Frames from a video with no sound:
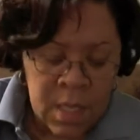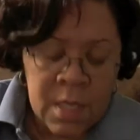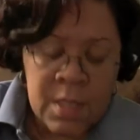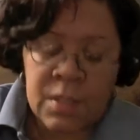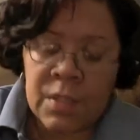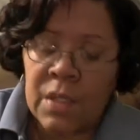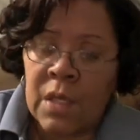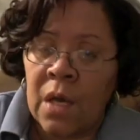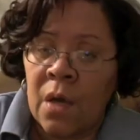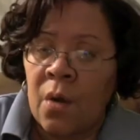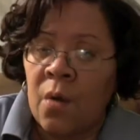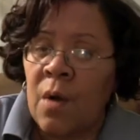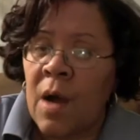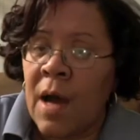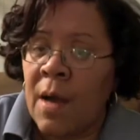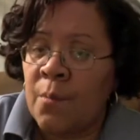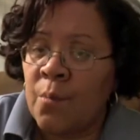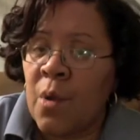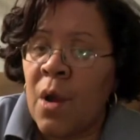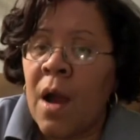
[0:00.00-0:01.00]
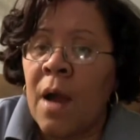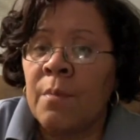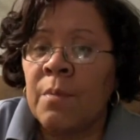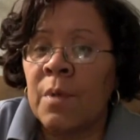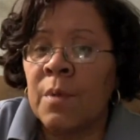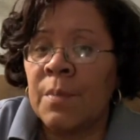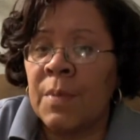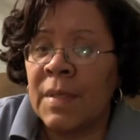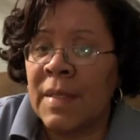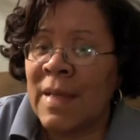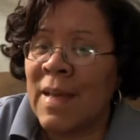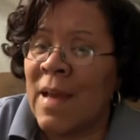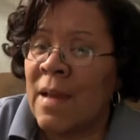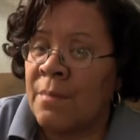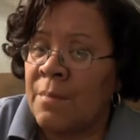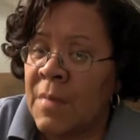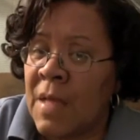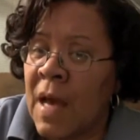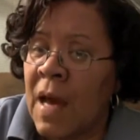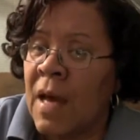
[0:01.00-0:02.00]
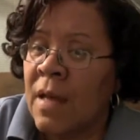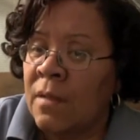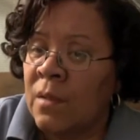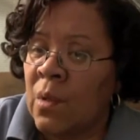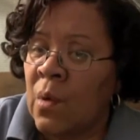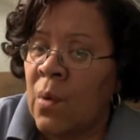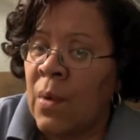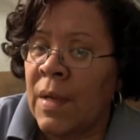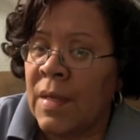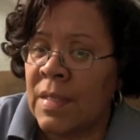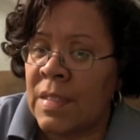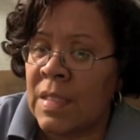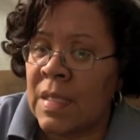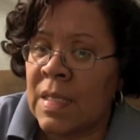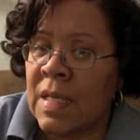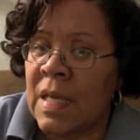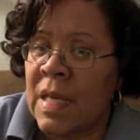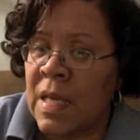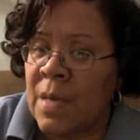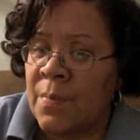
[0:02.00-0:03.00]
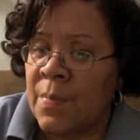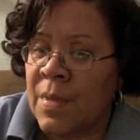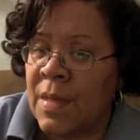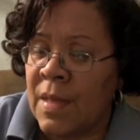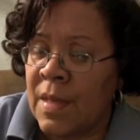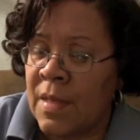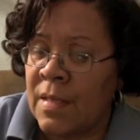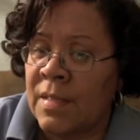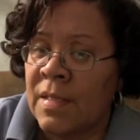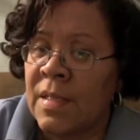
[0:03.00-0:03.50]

So I probably am not going to keep this.